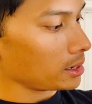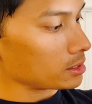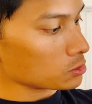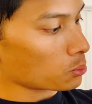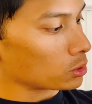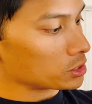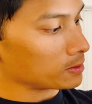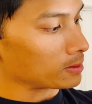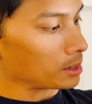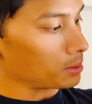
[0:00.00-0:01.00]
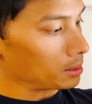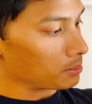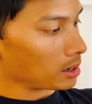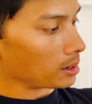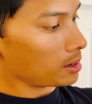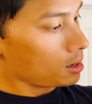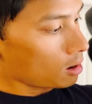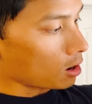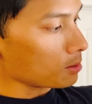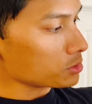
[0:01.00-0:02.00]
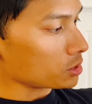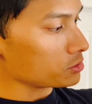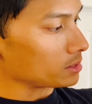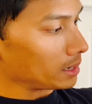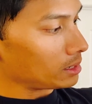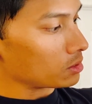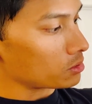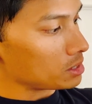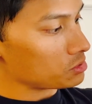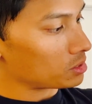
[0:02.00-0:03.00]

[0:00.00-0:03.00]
this portion where my arm turns 90 degrees.